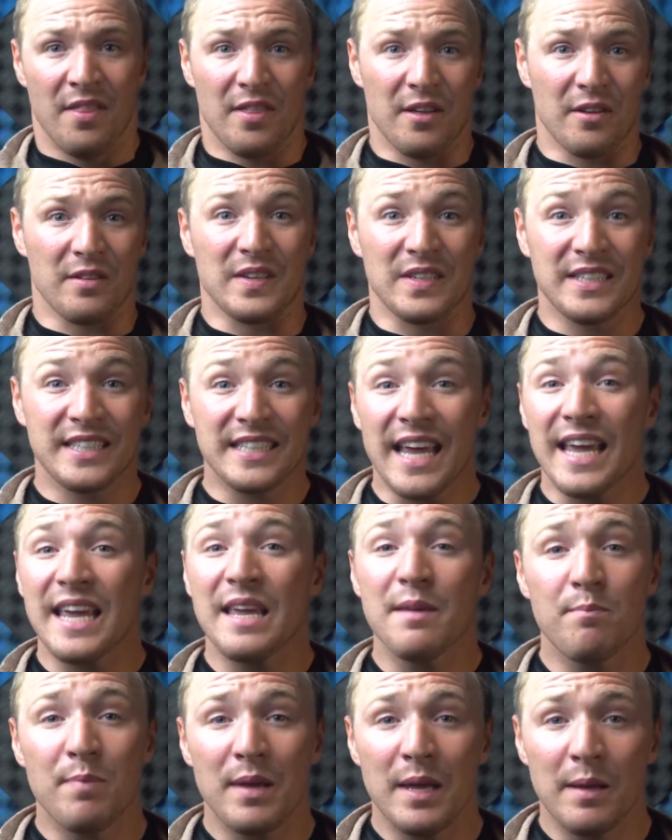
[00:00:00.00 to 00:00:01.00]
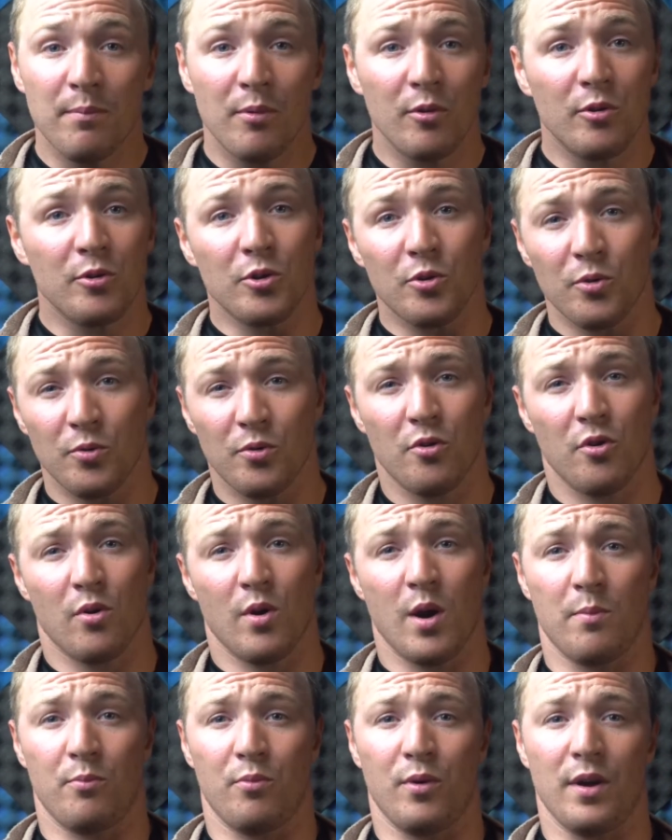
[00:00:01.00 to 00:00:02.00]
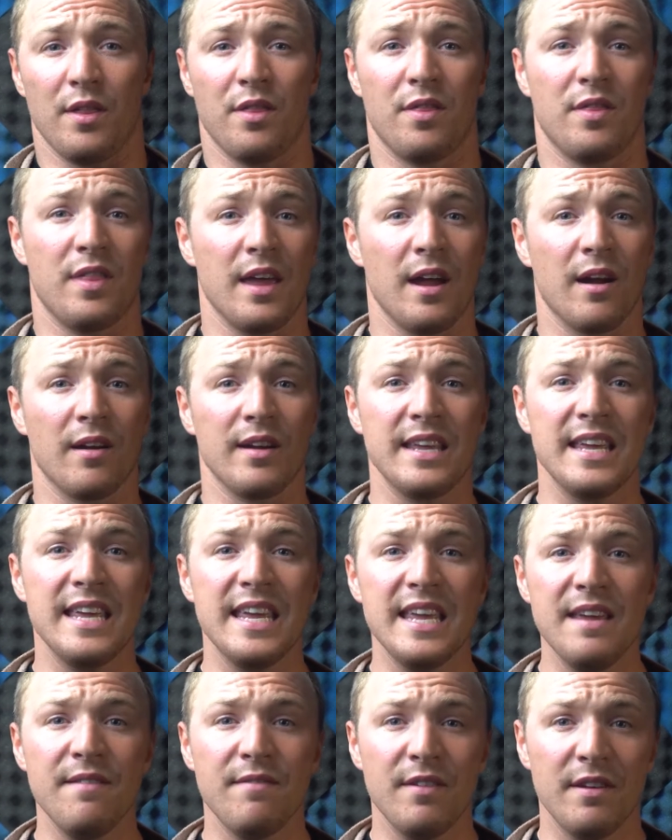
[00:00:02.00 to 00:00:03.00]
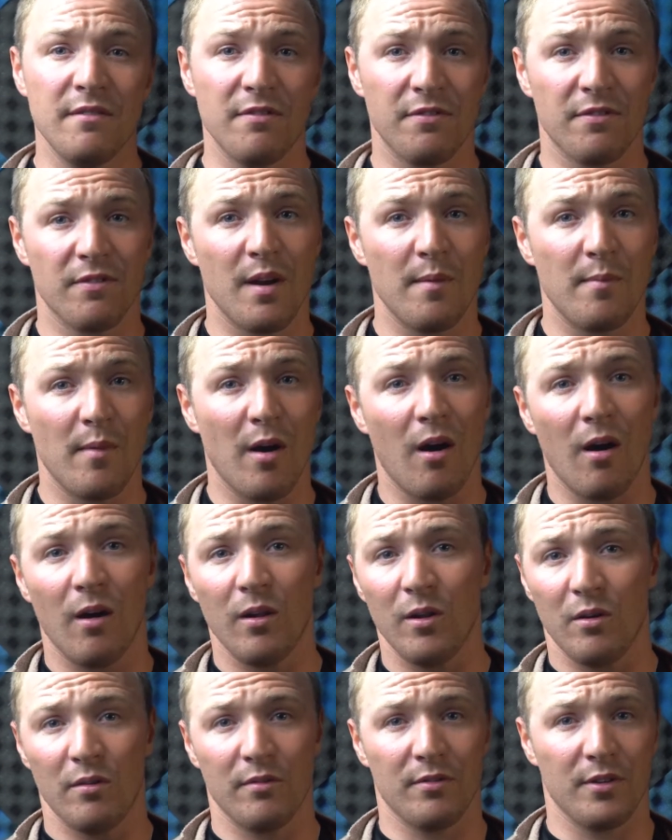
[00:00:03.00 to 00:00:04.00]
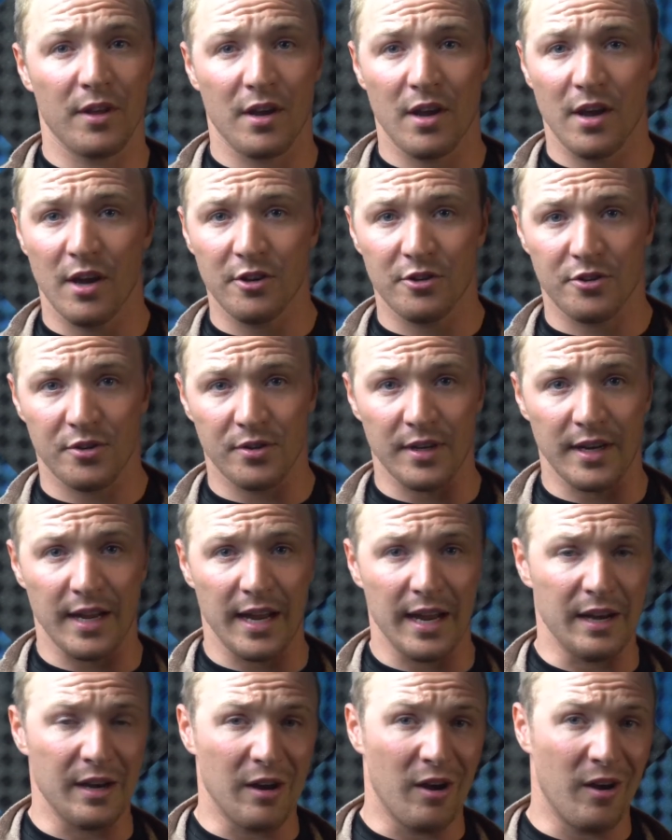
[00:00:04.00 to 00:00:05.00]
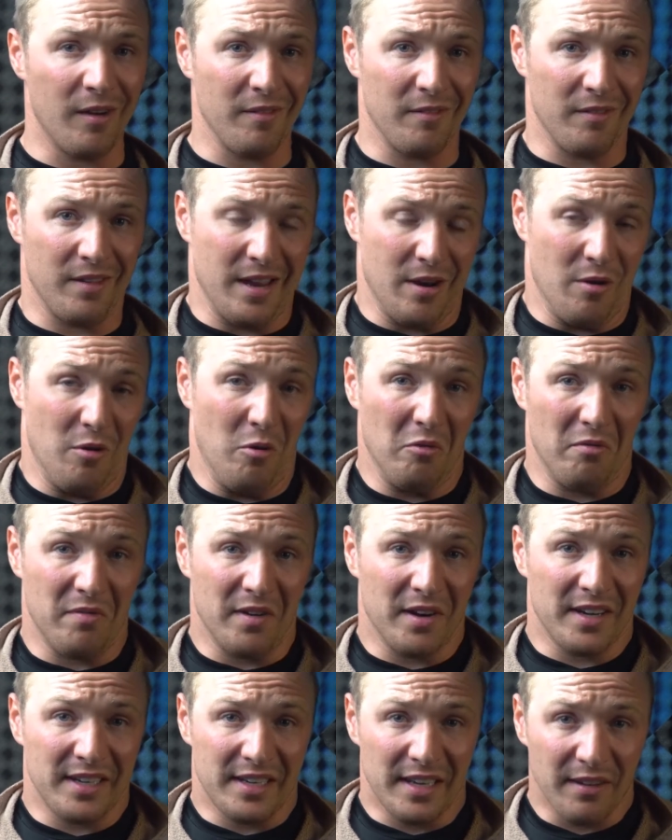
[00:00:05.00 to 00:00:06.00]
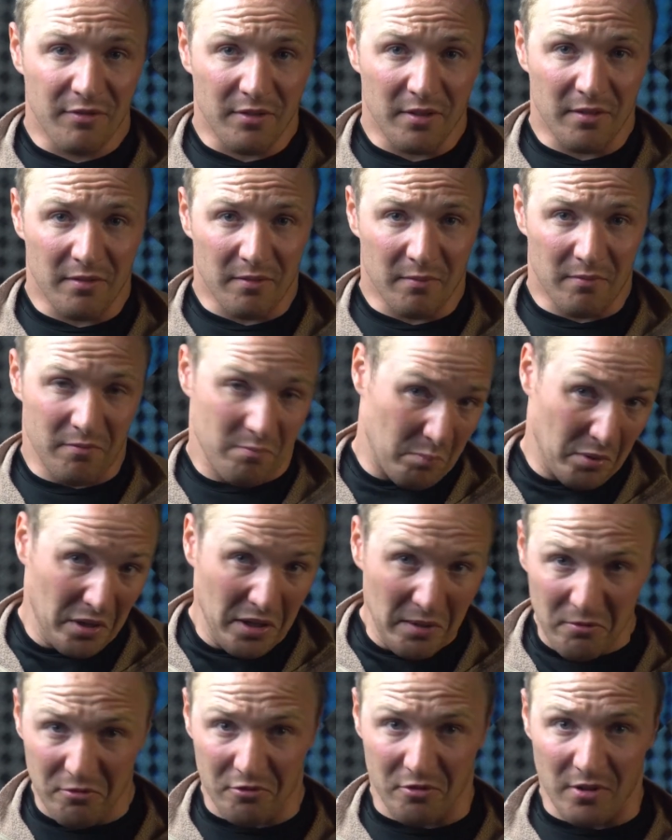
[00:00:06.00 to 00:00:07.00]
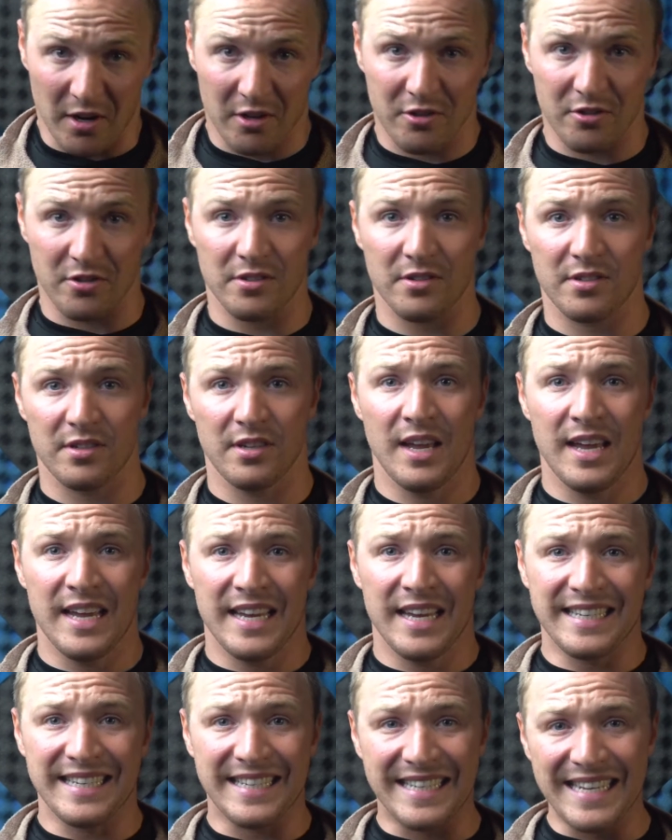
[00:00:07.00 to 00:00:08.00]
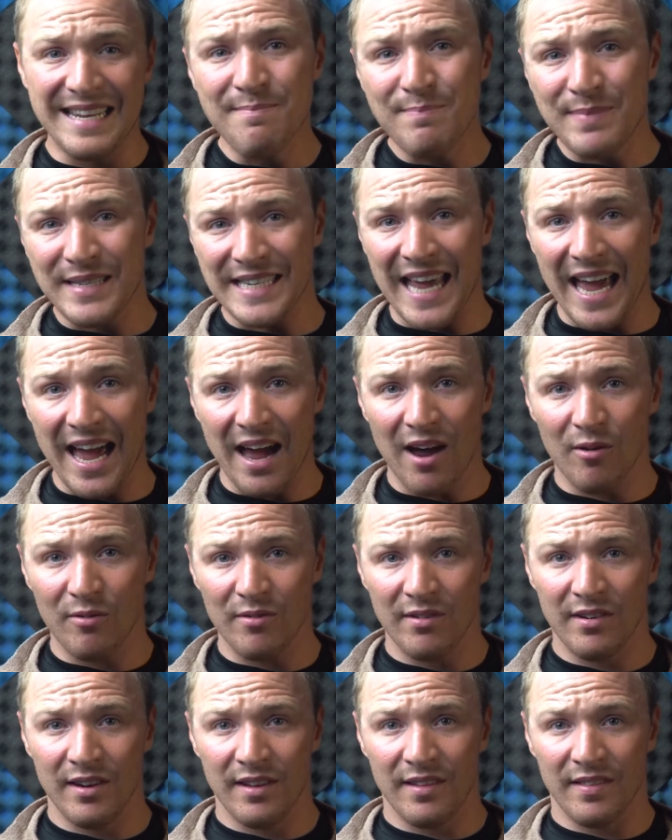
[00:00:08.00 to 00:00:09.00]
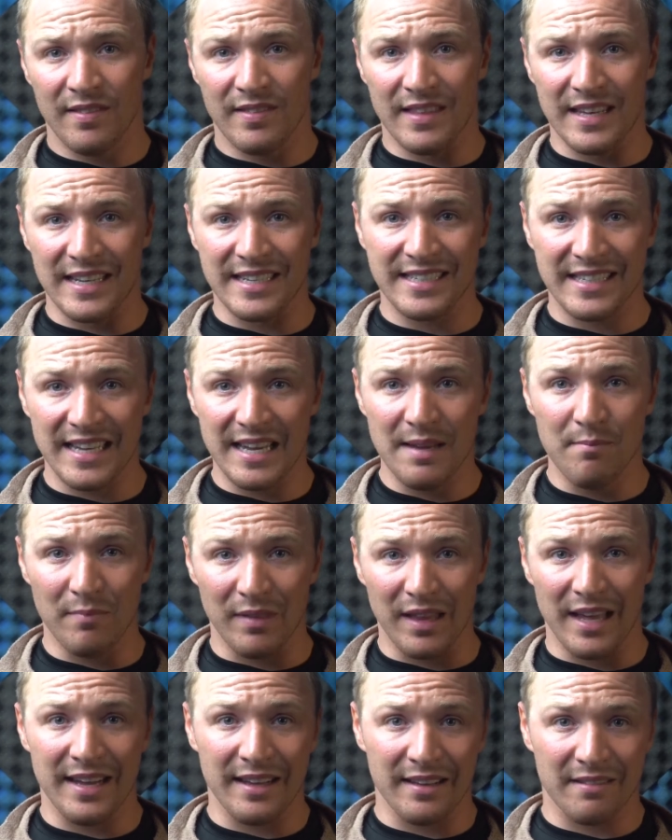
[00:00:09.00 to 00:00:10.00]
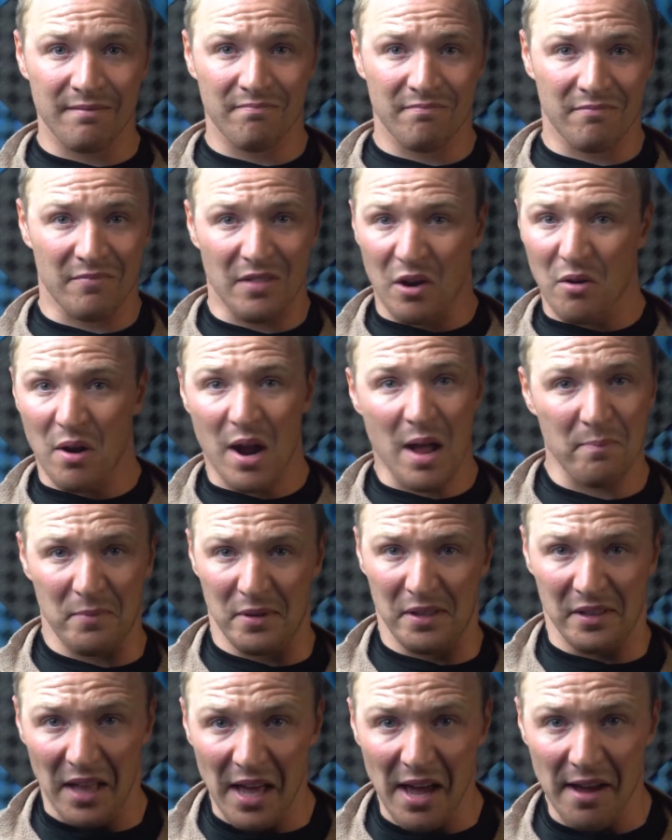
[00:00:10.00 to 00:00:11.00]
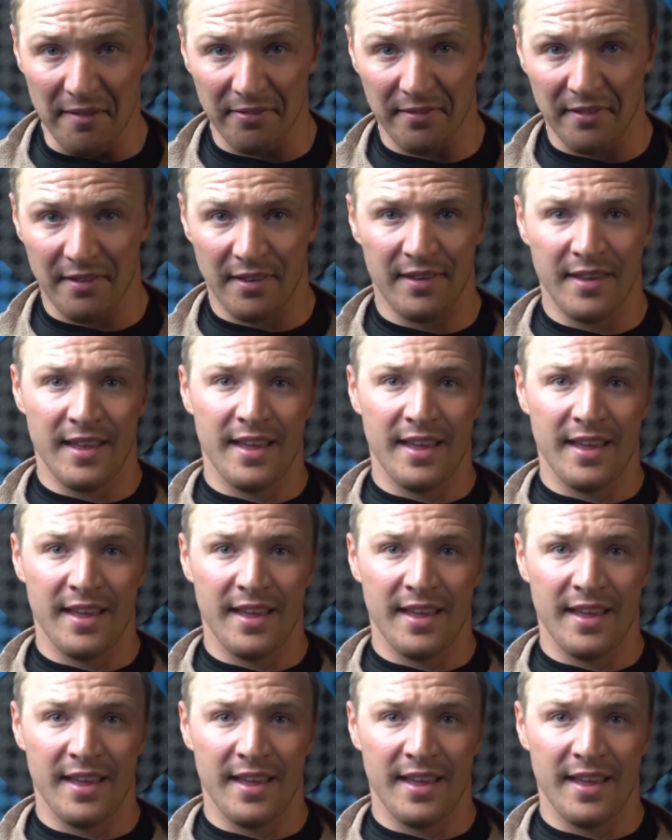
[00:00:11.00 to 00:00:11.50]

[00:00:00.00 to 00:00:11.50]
They're the same people you grew up with. They are even from all over the country and, and hold very different belief structures. Deep down, they seem like the crap you left.